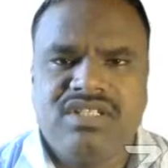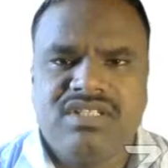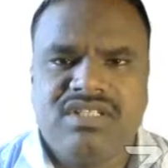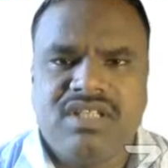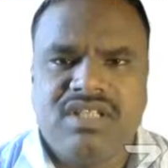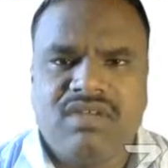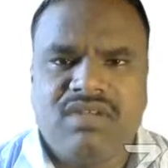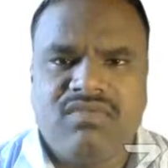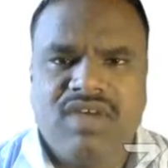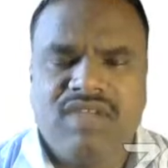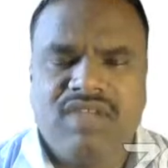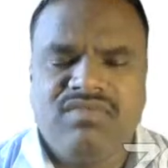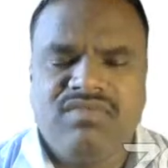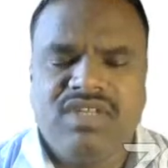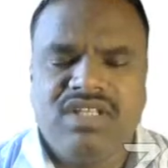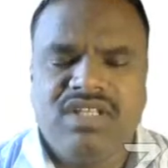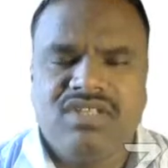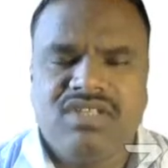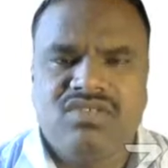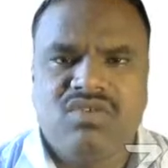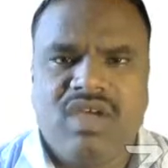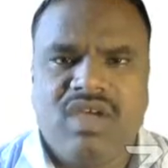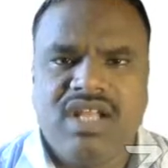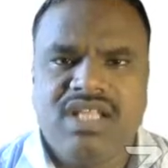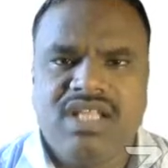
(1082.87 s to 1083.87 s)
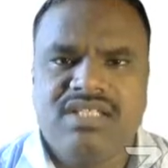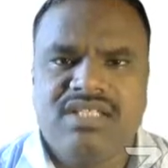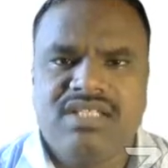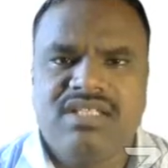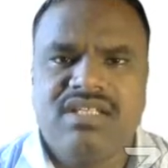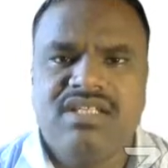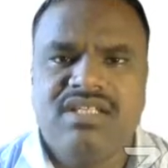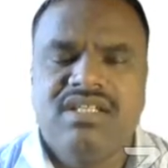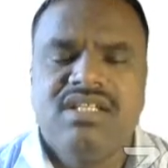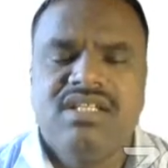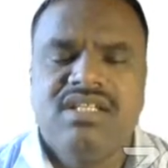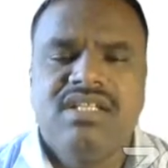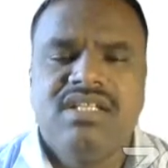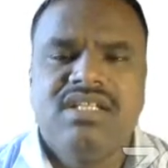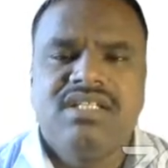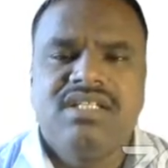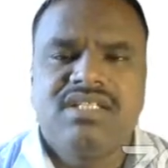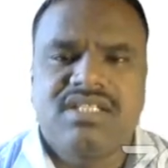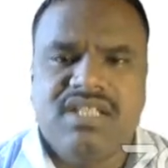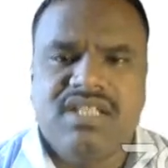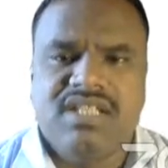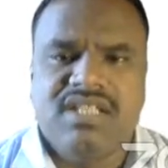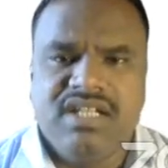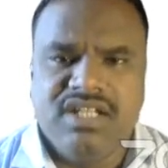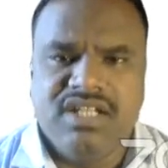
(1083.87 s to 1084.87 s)
survive in the soil as a
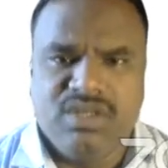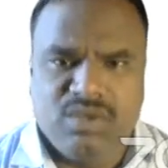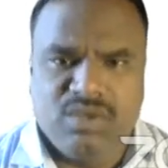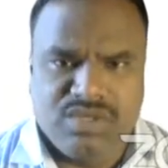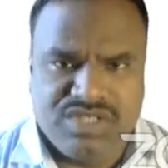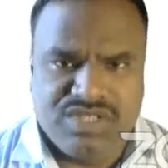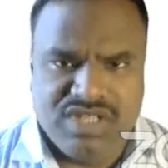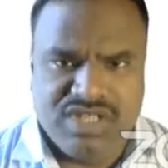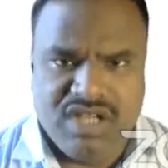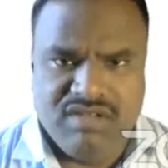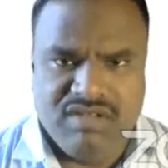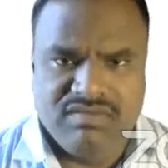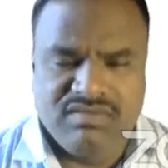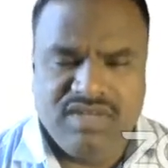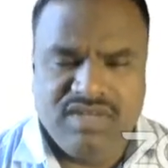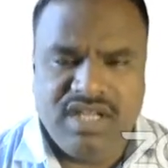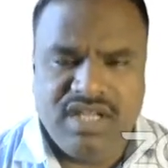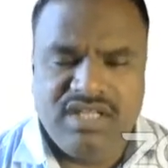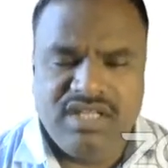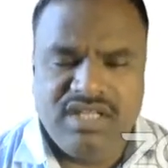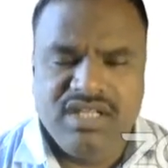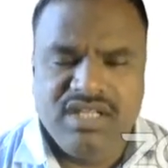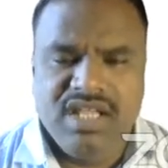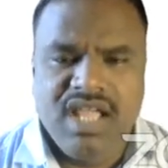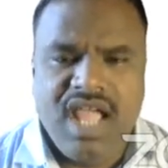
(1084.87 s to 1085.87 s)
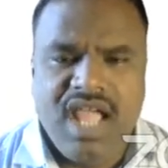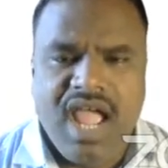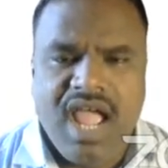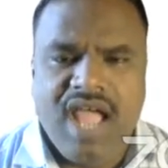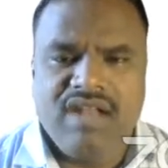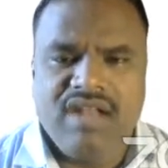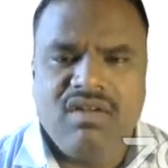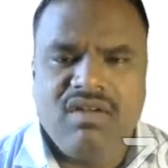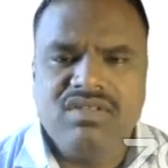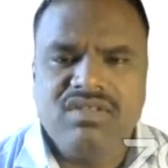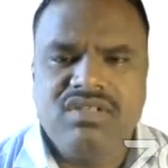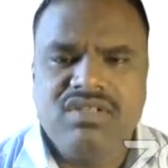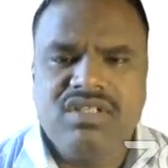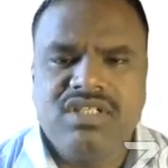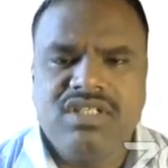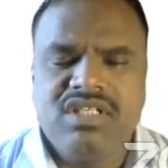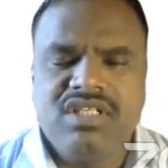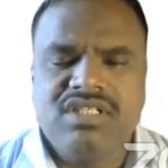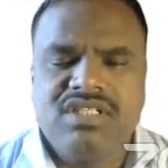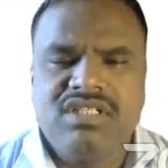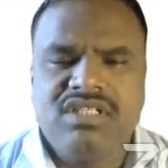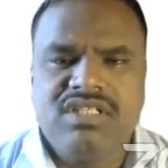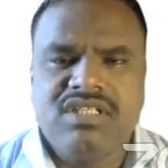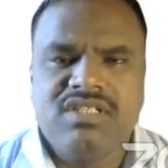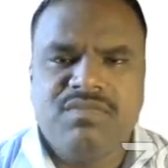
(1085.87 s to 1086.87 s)
sclerotia, right? And also it
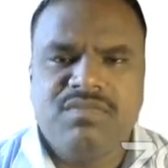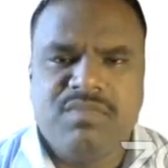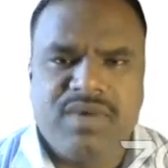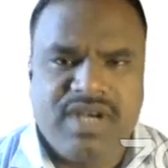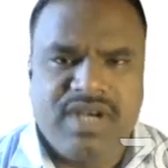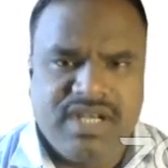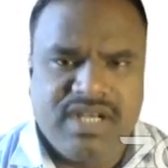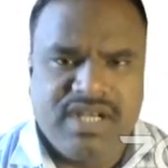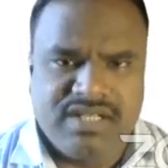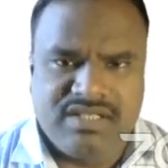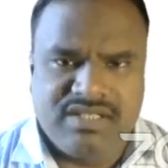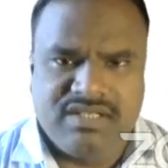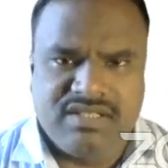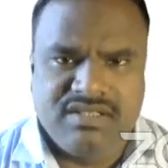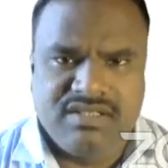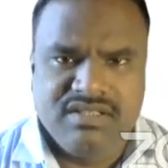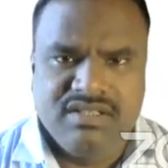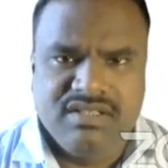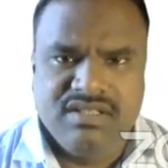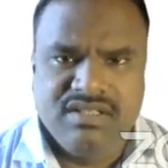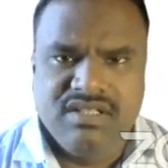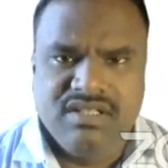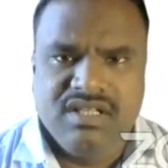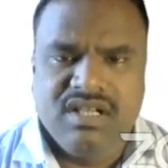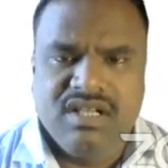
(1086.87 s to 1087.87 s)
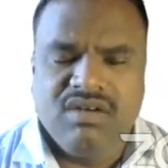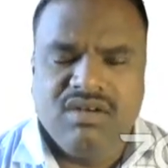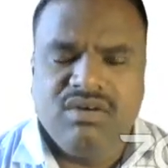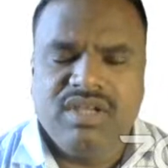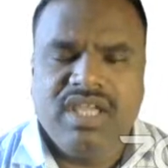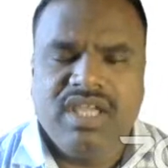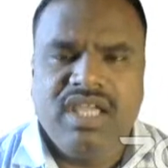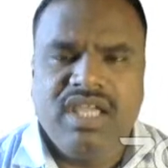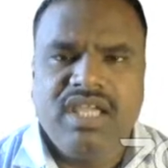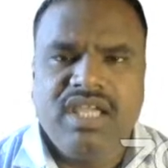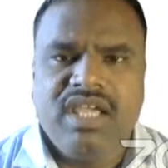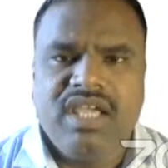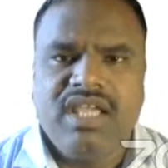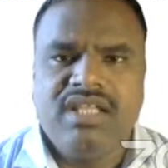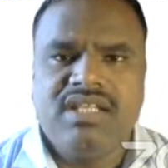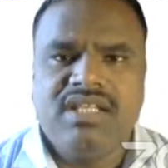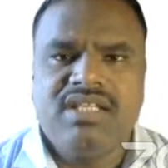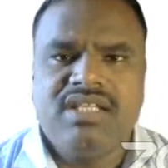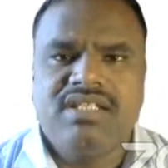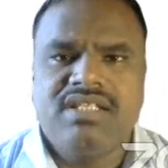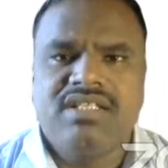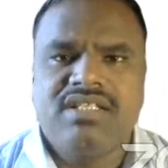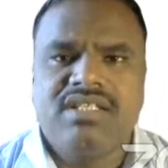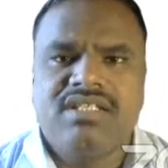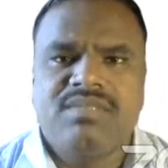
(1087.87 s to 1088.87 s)
is spreads, okay, and
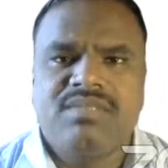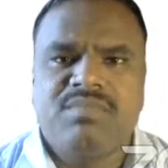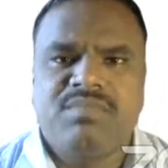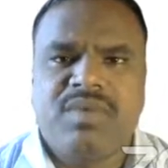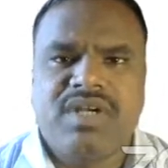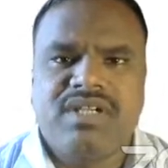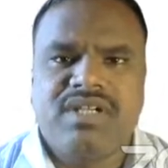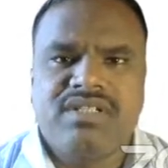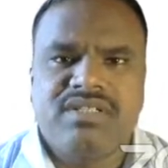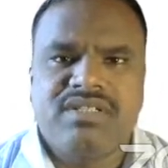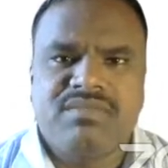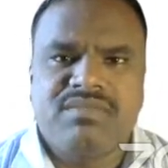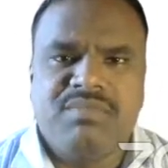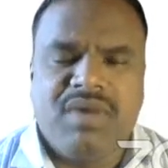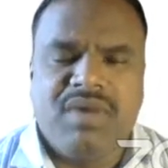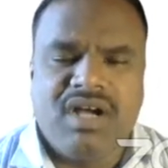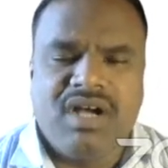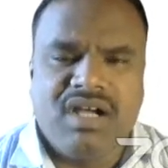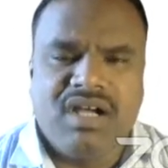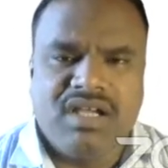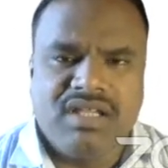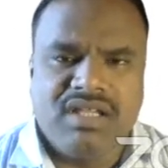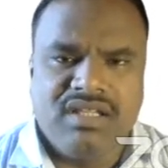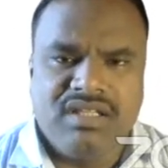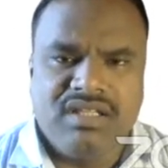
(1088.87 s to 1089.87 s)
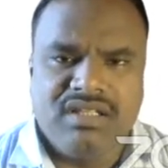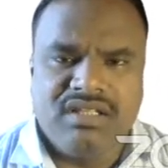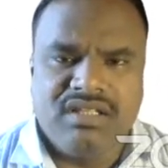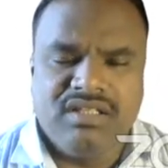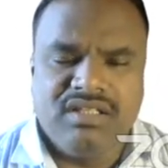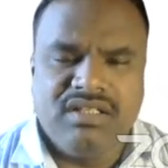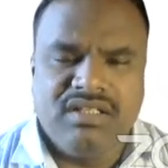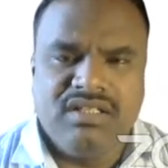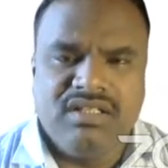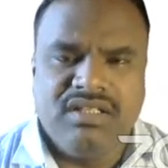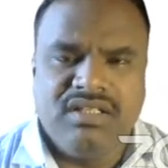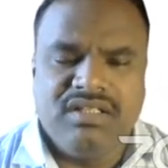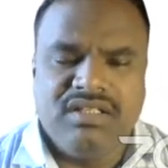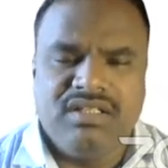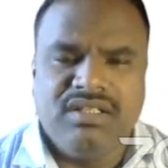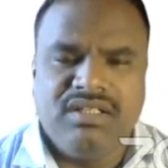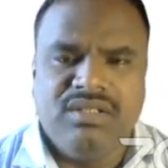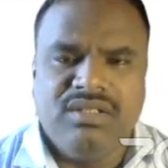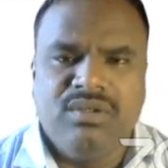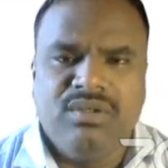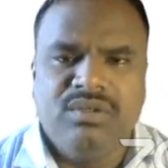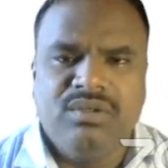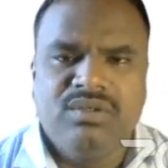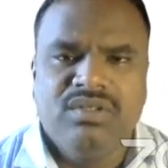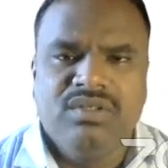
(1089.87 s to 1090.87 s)
it spreads by
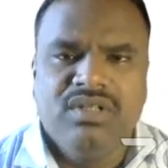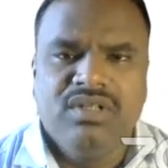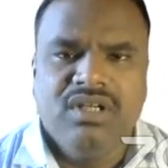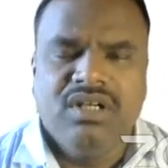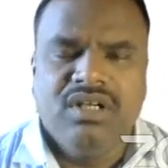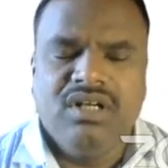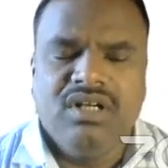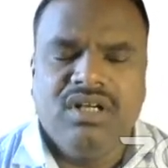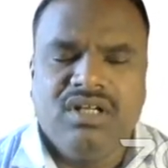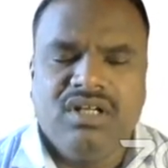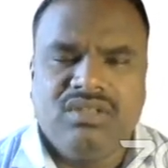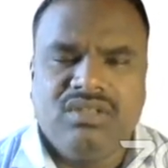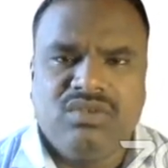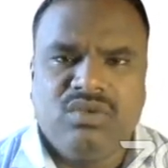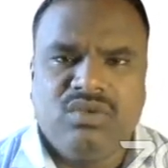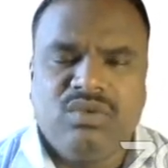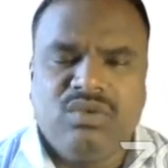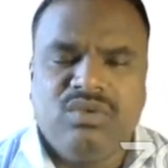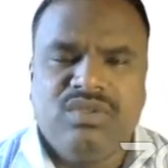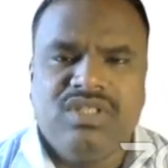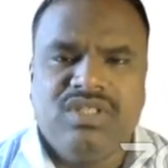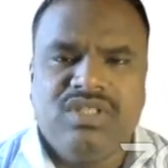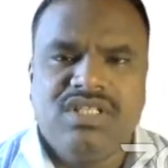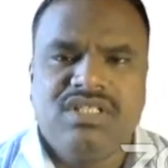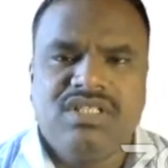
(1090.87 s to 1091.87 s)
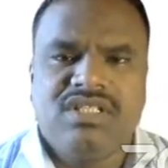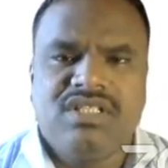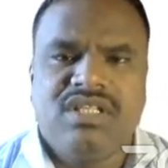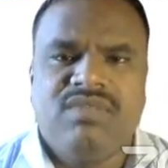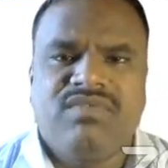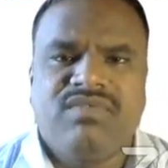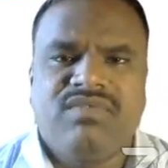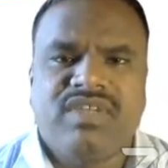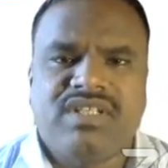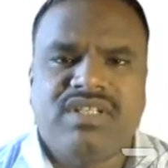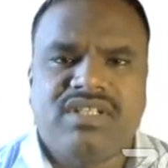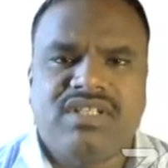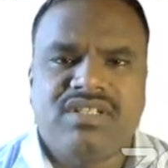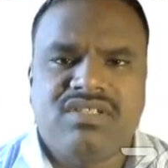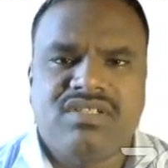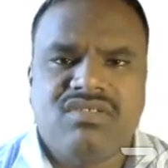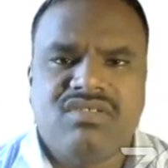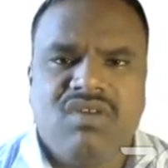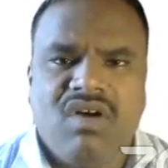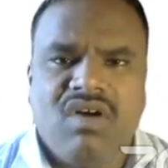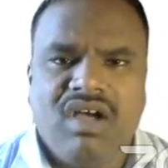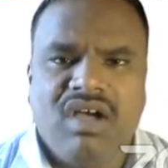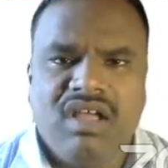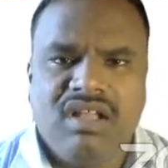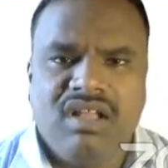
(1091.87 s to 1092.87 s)
through this infected
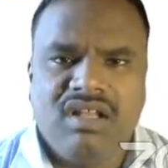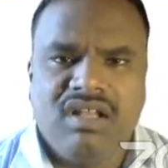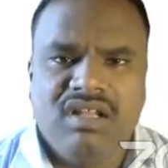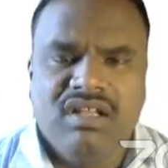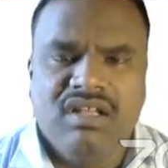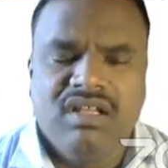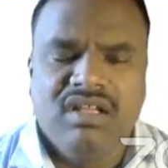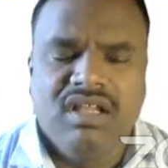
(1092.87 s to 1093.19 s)
soil.